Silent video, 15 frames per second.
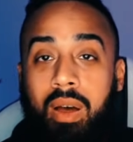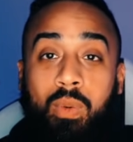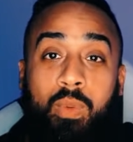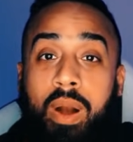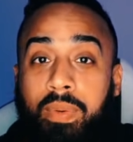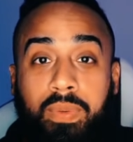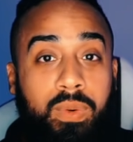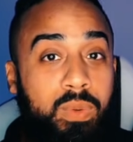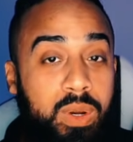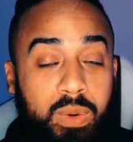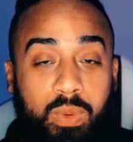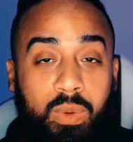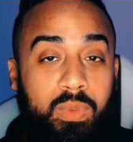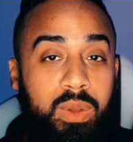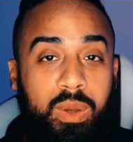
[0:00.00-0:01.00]
a referee
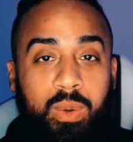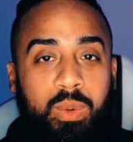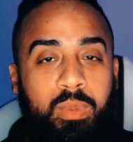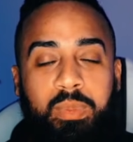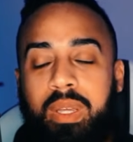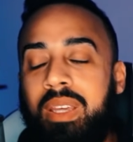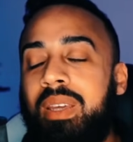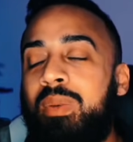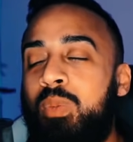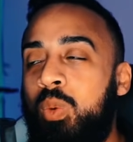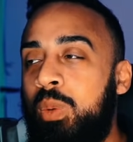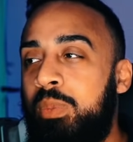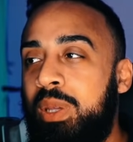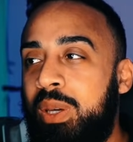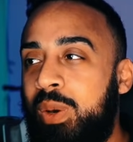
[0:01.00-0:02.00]
reveal would be
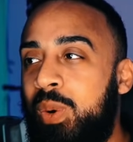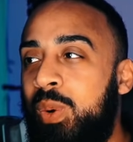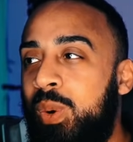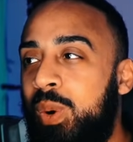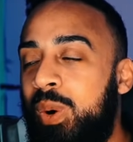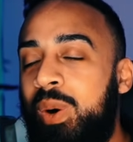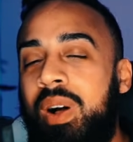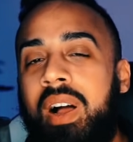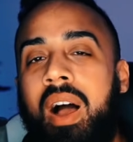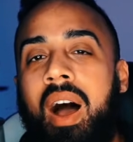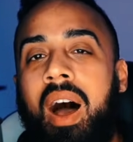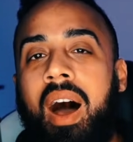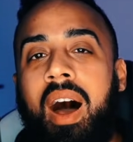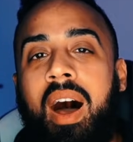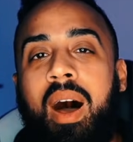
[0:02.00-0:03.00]
would be cool.
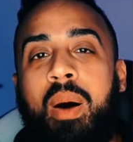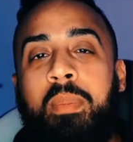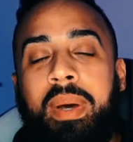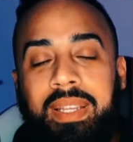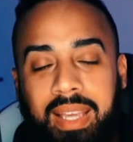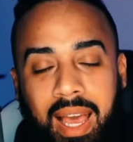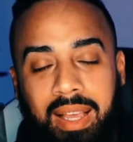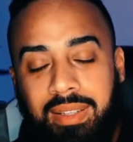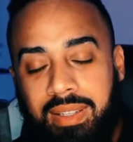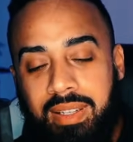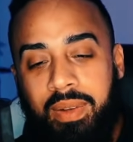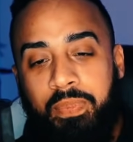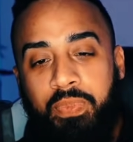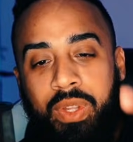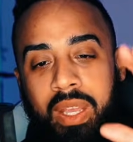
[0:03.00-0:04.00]
Uh, but
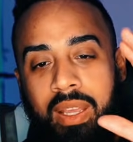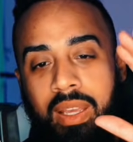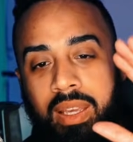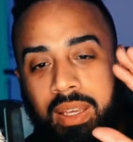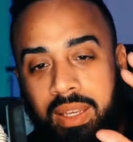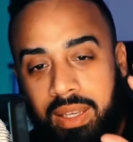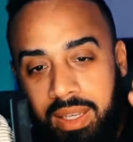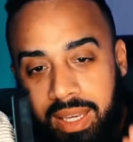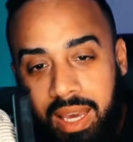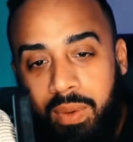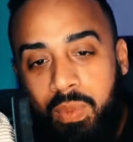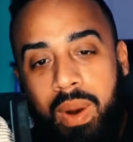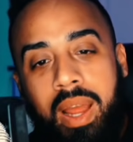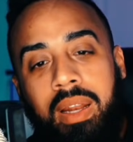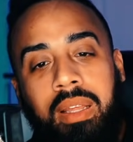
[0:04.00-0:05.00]
yes,
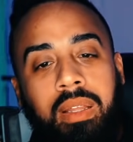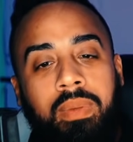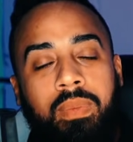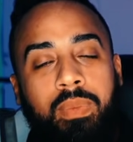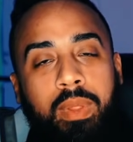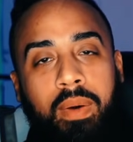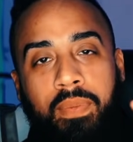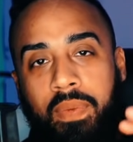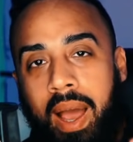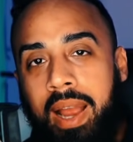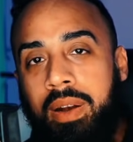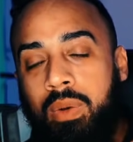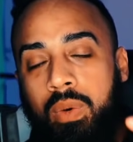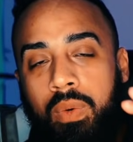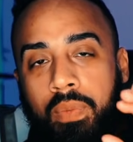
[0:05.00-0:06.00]
get ready. The
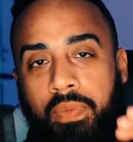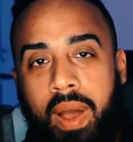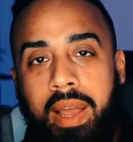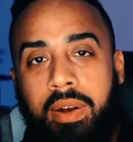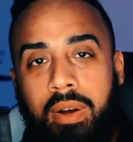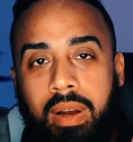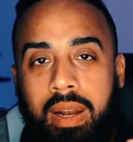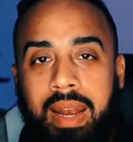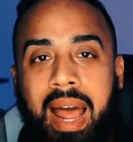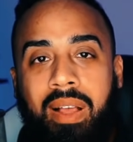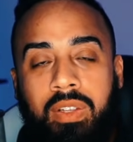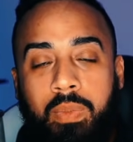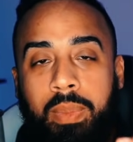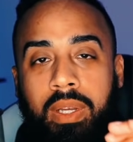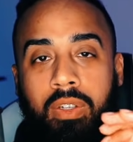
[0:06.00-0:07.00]
final fighter
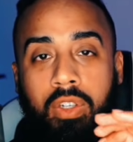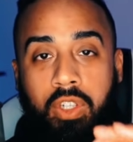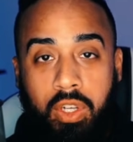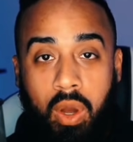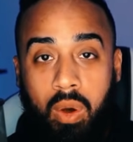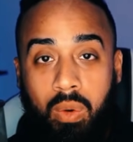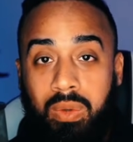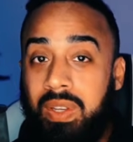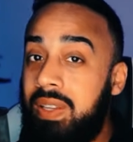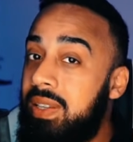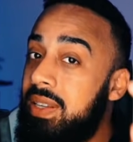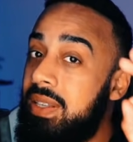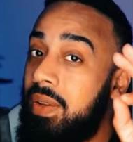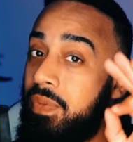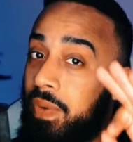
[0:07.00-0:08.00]
announcement show.
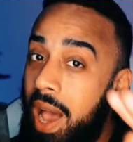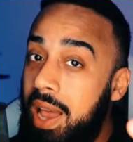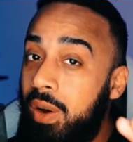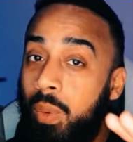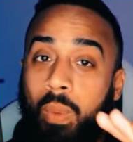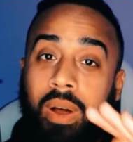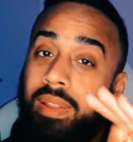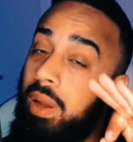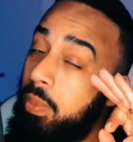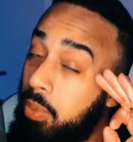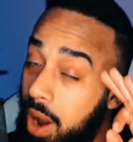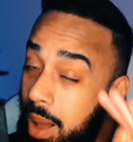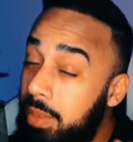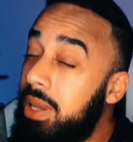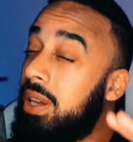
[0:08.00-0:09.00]
Since it's the final one, they're
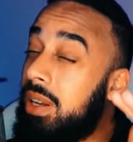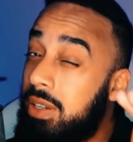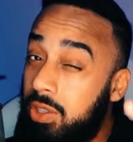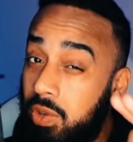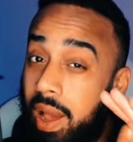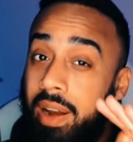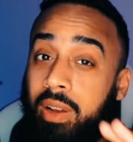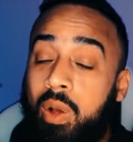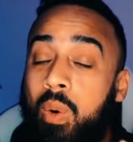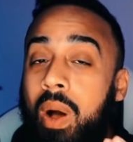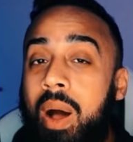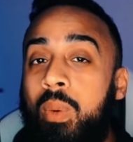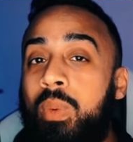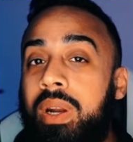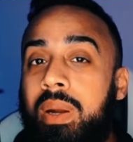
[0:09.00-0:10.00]
probably going to try to go
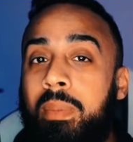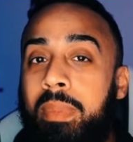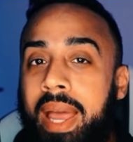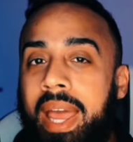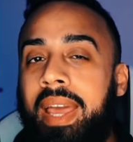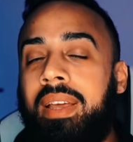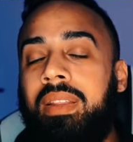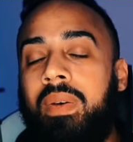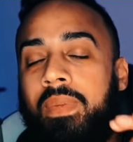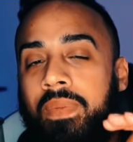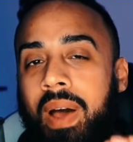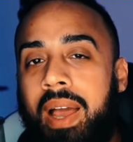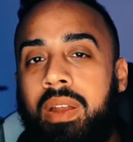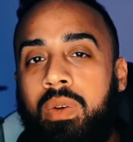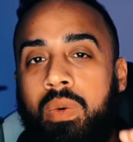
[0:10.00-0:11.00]
out with a bang. The
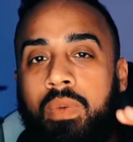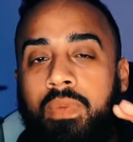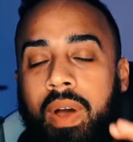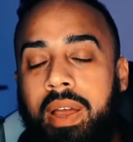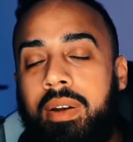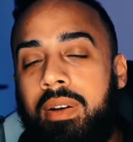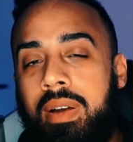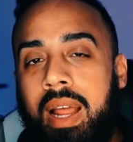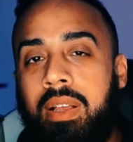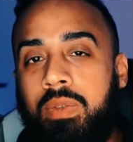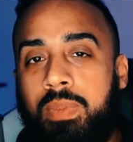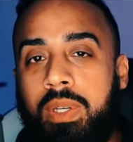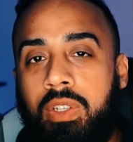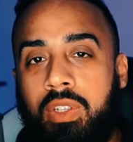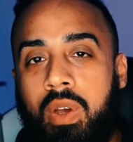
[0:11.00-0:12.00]
final fighter
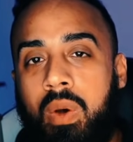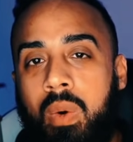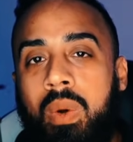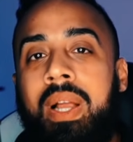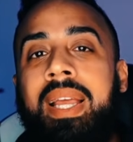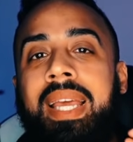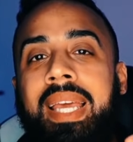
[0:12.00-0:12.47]
announcement show